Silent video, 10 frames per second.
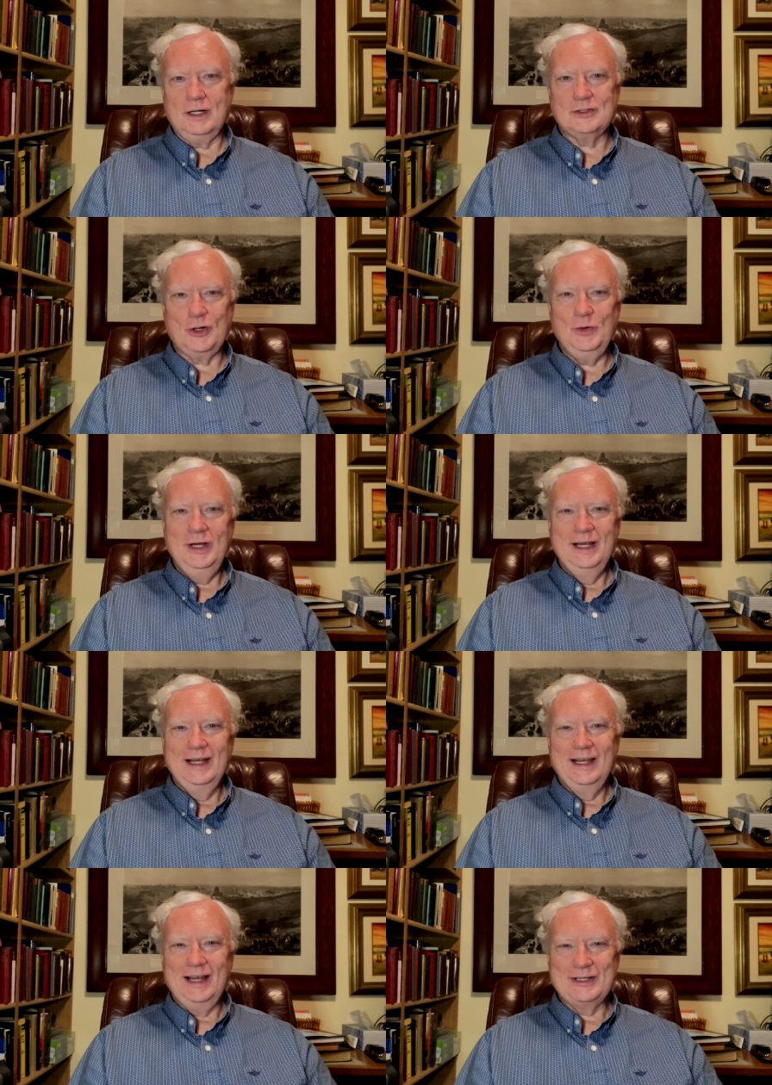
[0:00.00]
And so
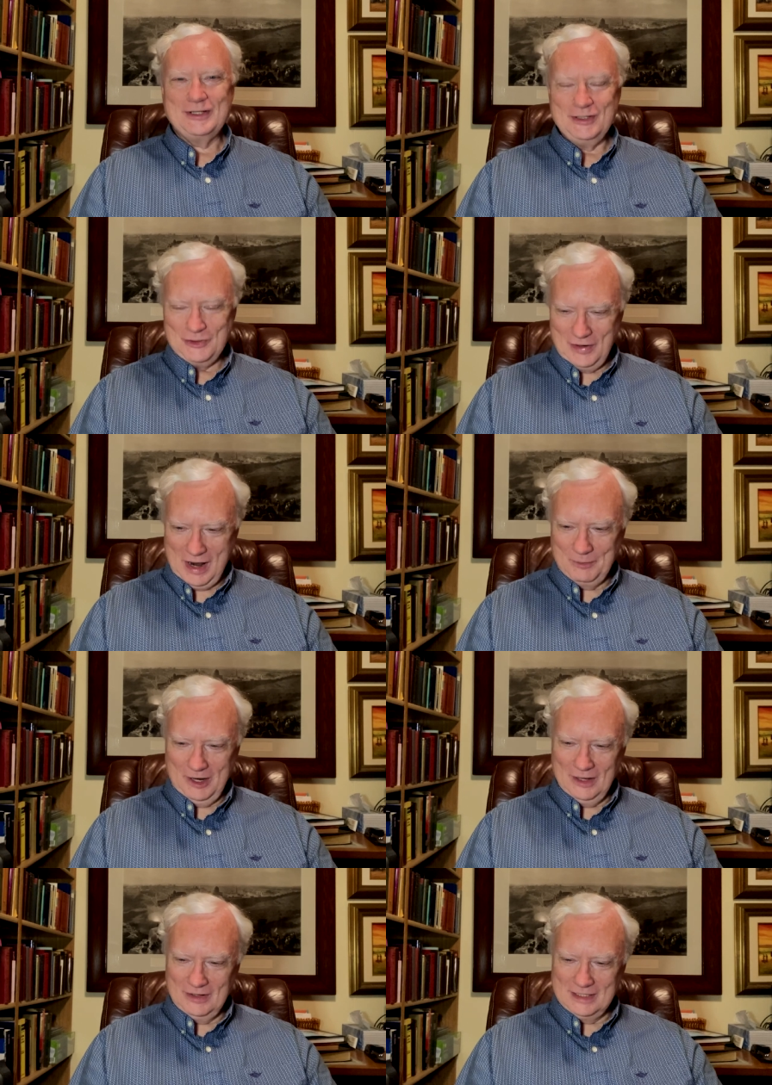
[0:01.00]
uh, Sister
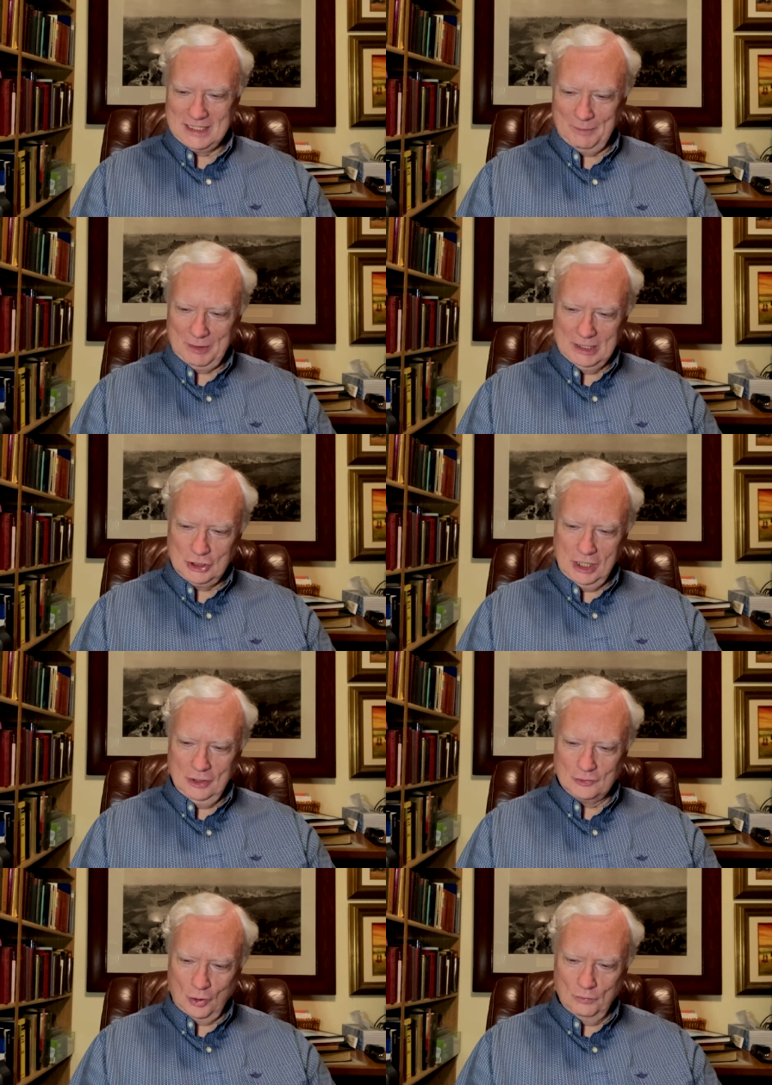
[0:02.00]
Abigail gets up and she
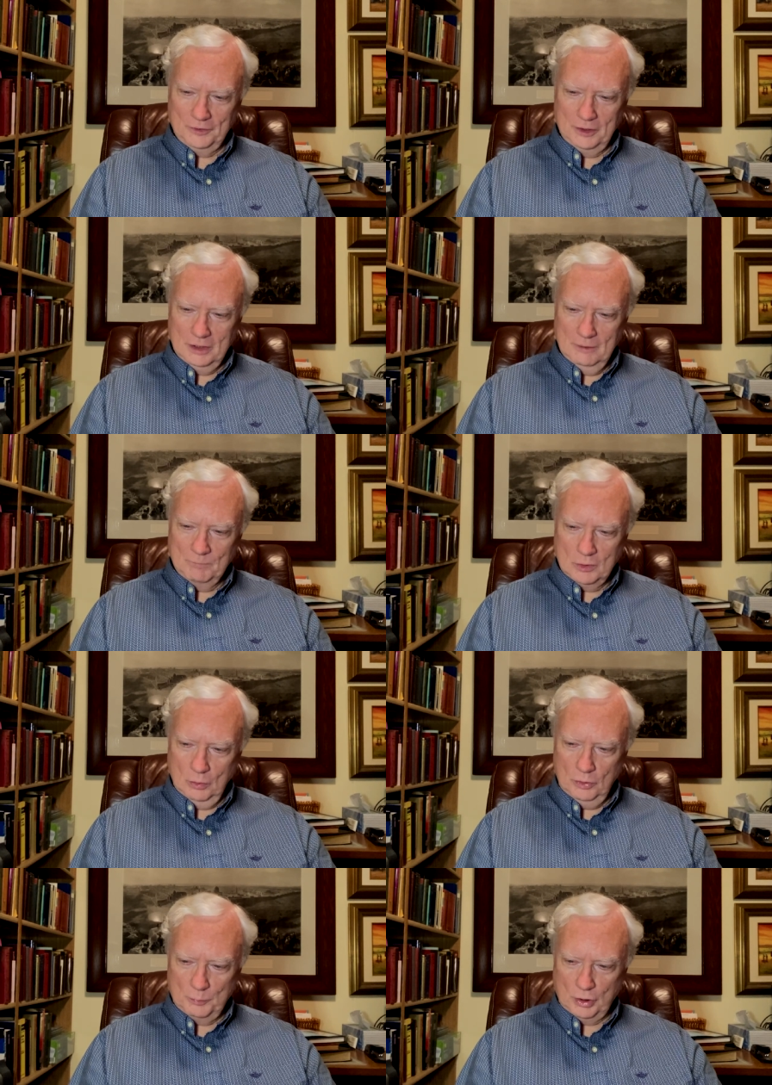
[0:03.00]
goes over
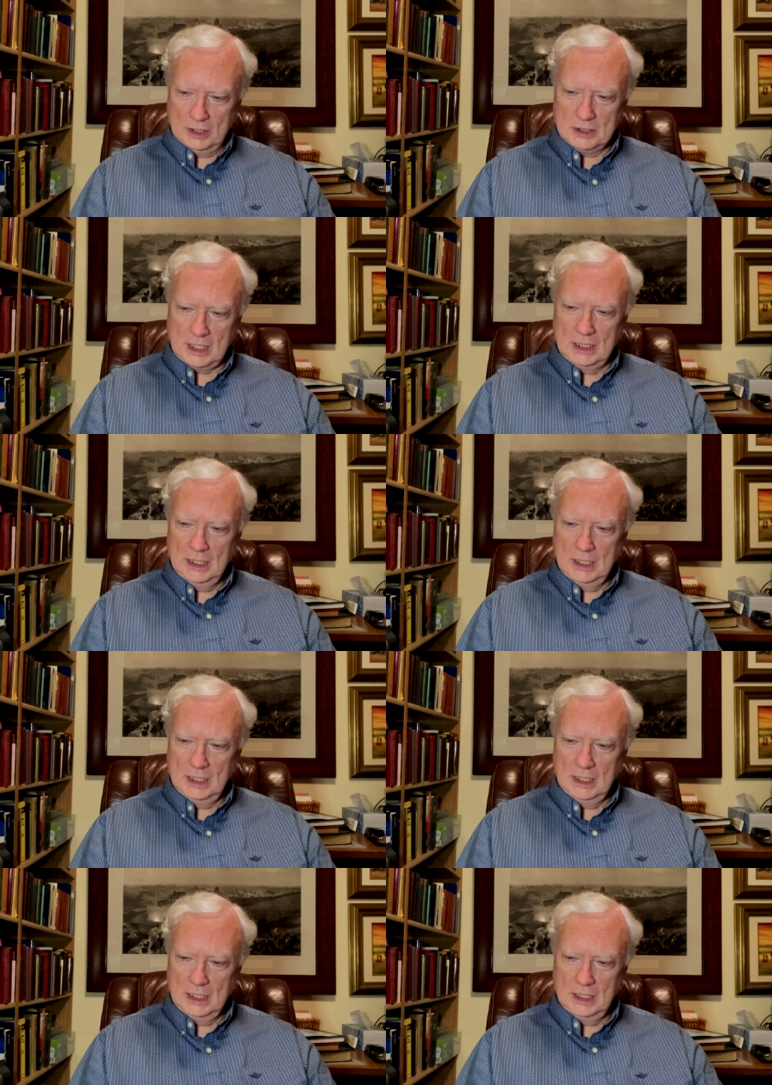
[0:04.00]
to the priest